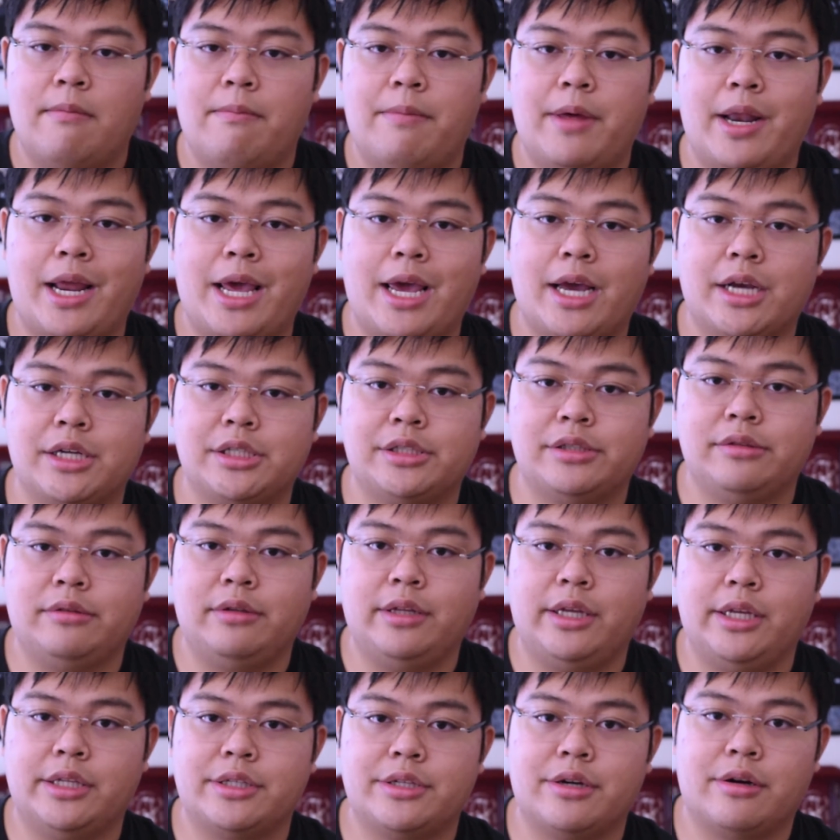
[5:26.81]
but
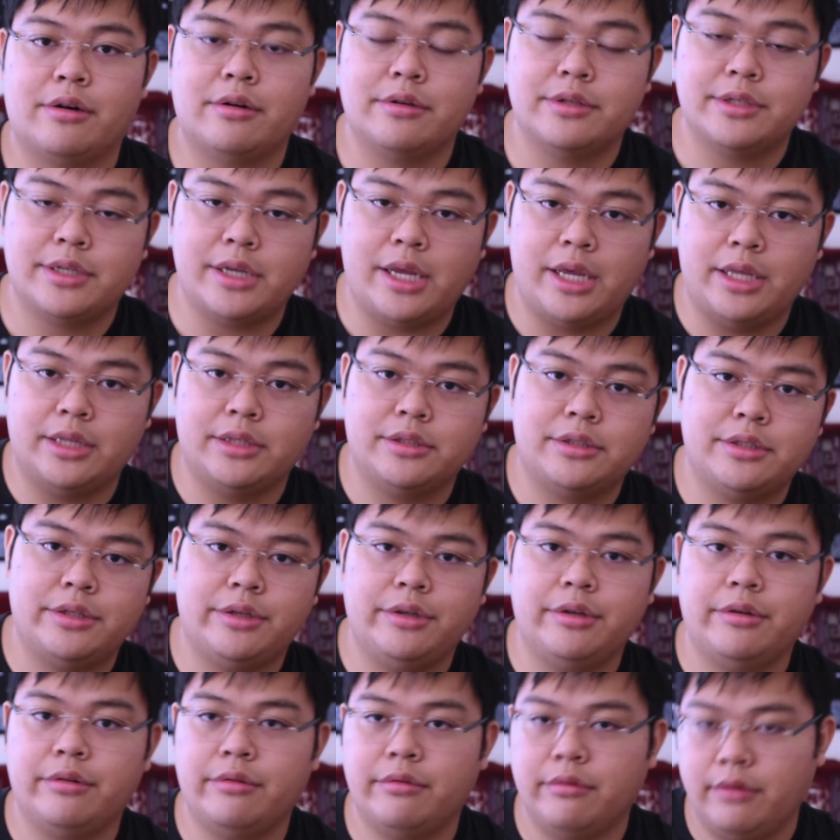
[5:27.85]
actually turns
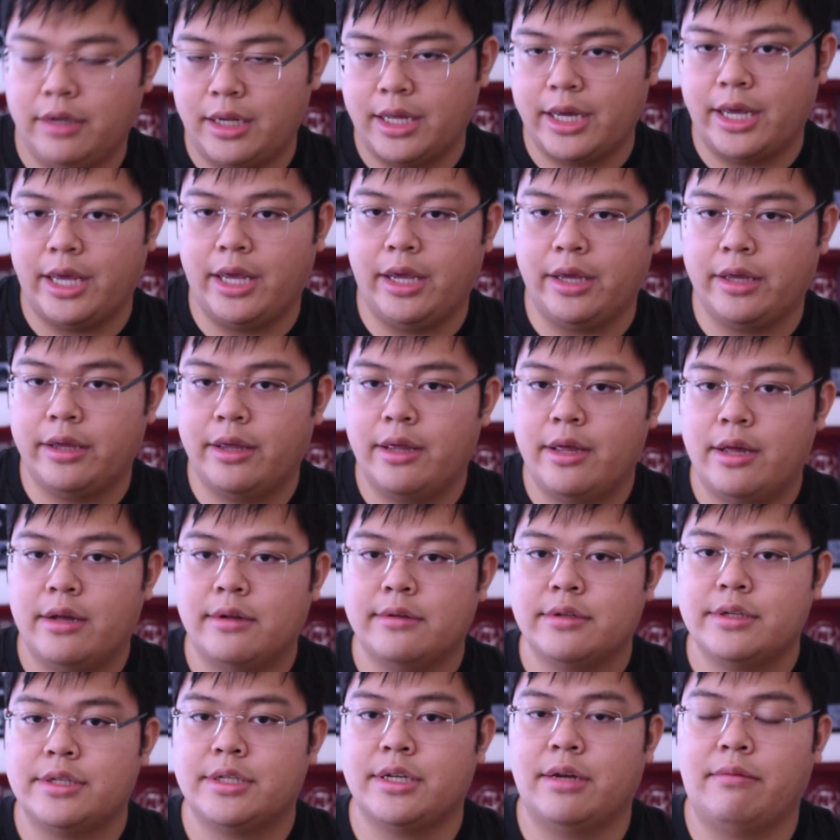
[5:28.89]
into like
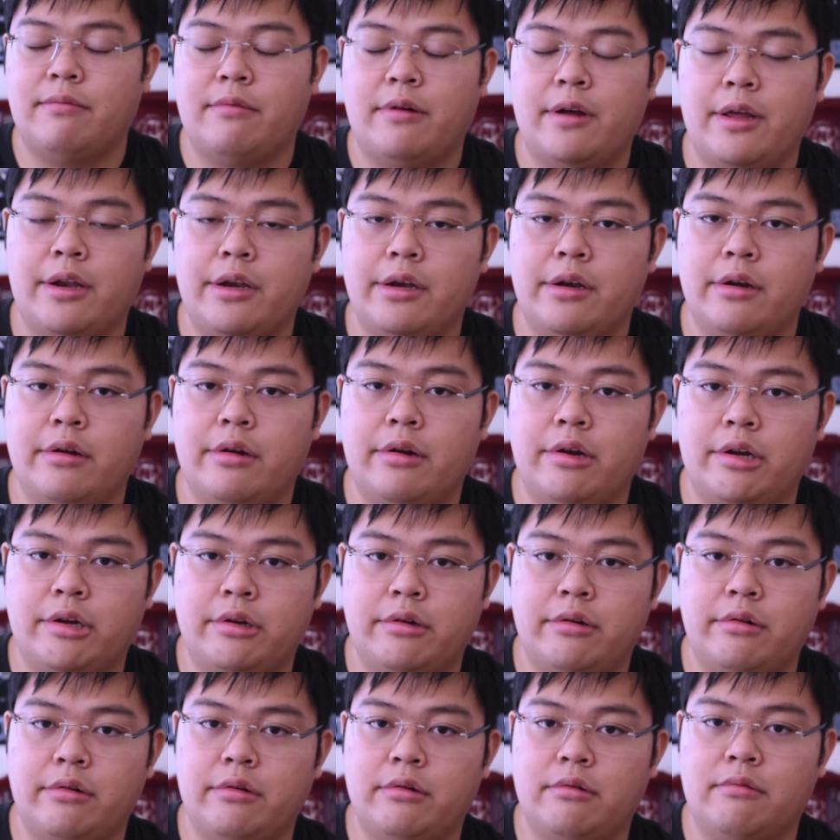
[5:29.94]
someone
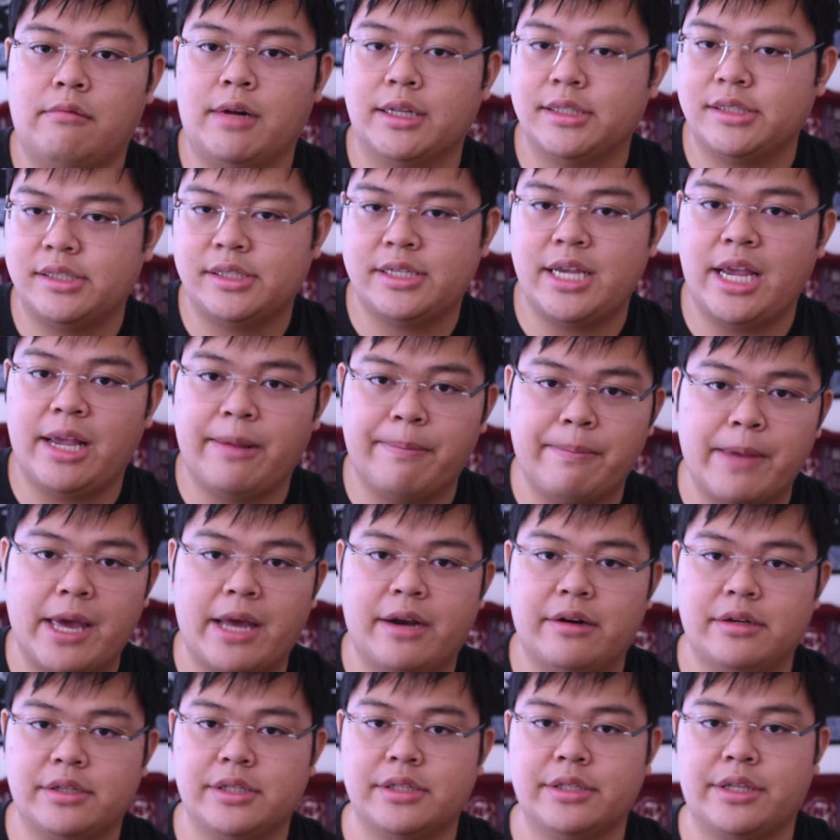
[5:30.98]
who wants to take
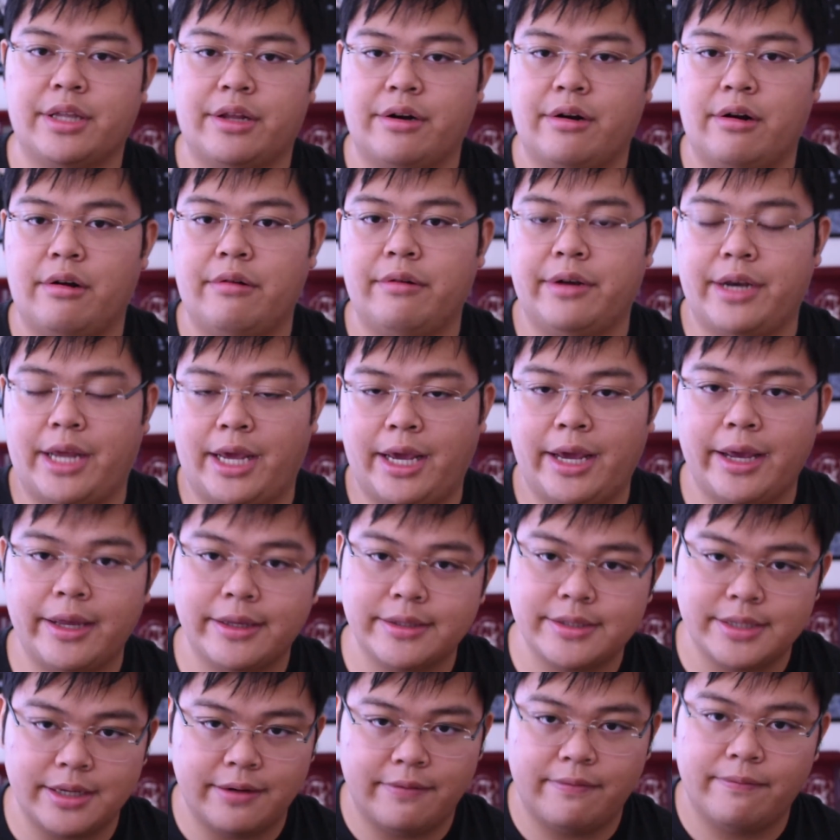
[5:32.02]
matters into their own
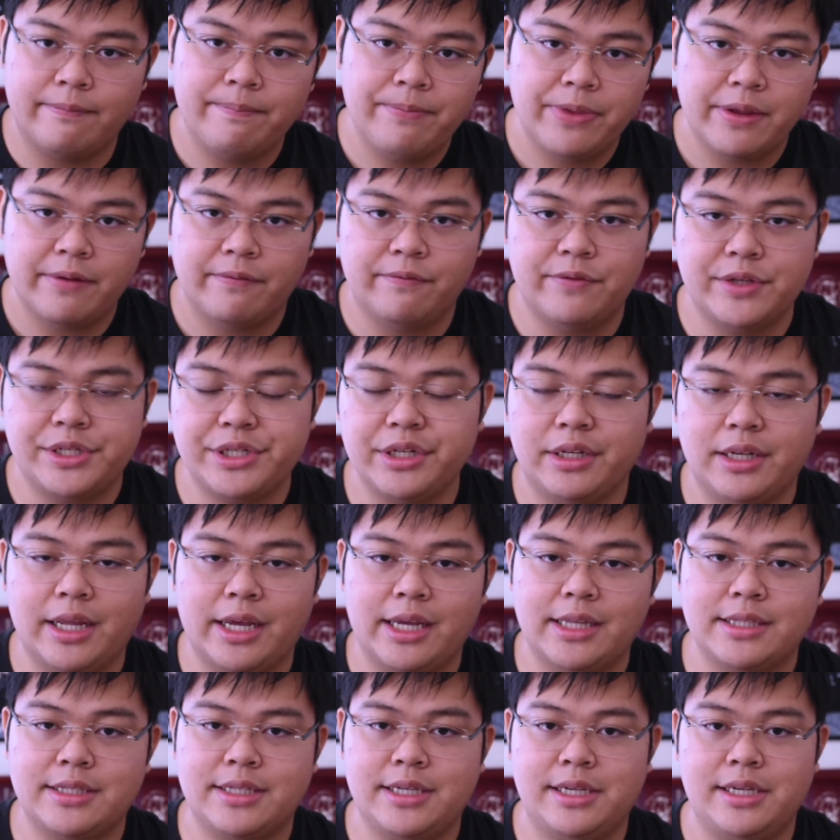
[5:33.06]
hands and
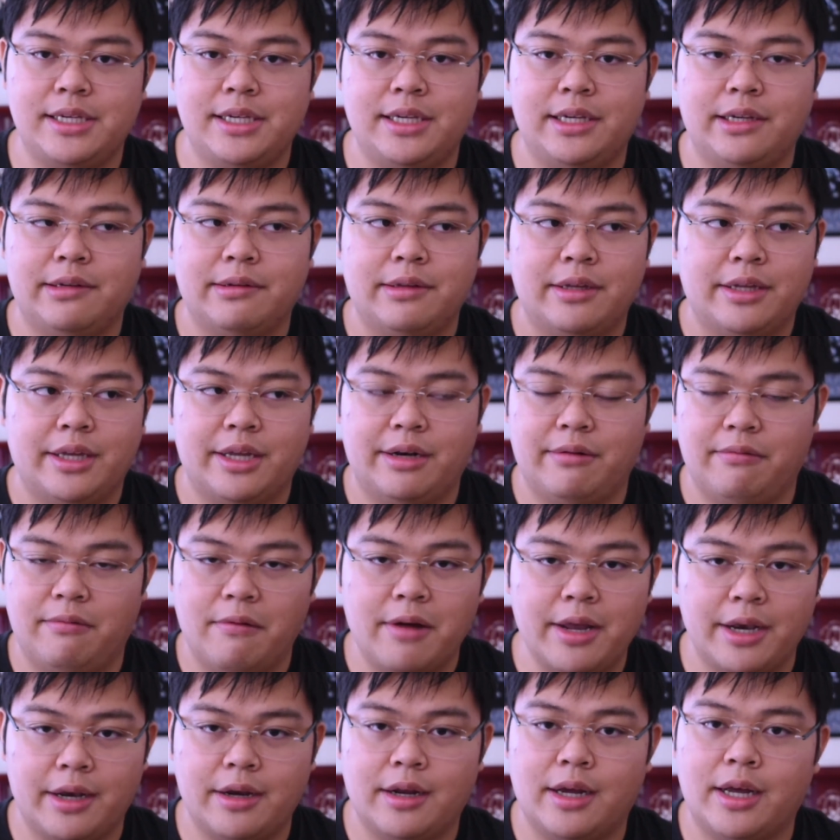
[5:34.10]
vigilante and
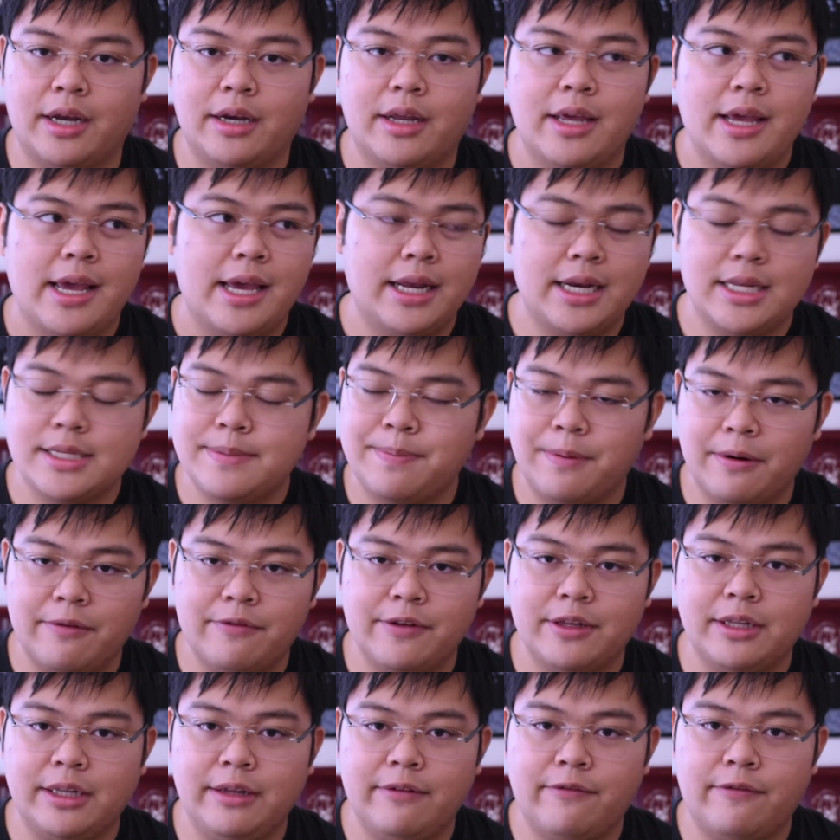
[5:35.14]
whatnot. And that's
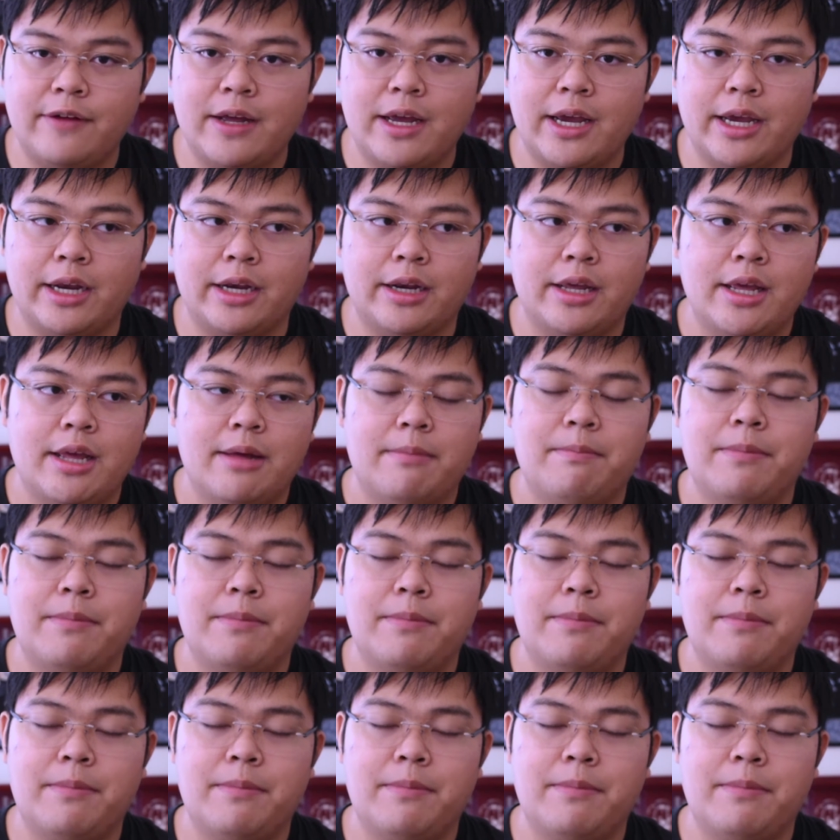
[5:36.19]
perfectly fine.